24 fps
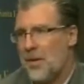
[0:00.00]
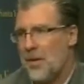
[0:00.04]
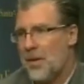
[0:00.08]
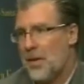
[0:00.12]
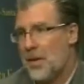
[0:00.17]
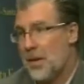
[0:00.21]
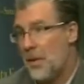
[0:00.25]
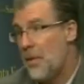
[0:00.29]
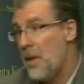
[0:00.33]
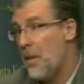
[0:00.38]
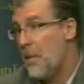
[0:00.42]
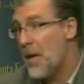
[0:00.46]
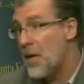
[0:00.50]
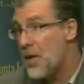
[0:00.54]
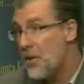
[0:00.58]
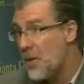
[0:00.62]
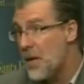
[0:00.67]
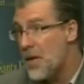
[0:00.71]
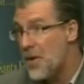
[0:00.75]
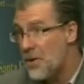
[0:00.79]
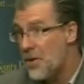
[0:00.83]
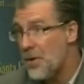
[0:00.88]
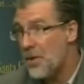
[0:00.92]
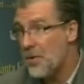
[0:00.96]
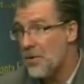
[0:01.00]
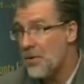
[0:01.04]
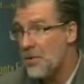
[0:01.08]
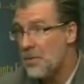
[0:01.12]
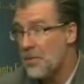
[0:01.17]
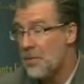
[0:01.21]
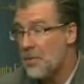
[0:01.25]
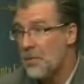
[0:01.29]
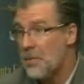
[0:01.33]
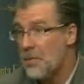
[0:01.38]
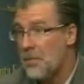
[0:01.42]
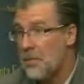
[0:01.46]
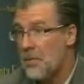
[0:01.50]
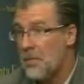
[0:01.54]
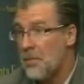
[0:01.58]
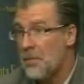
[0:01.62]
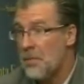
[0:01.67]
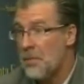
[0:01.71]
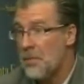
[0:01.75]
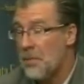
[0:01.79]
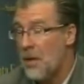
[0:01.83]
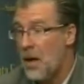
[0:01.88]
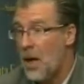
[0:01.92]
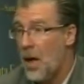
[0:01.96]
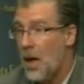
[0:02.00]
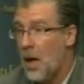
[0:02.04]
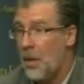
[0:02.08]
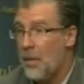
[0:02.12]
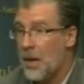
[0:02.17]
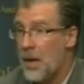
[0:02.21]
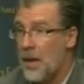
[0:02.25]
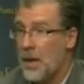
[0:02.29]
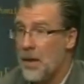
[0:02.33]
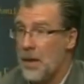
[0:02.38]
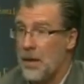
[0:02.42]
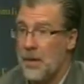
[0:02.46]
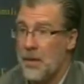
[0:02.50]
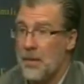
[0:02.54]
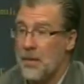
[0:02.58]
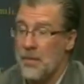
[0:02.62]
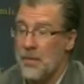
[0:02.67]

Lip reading: some of the major issues. I mean,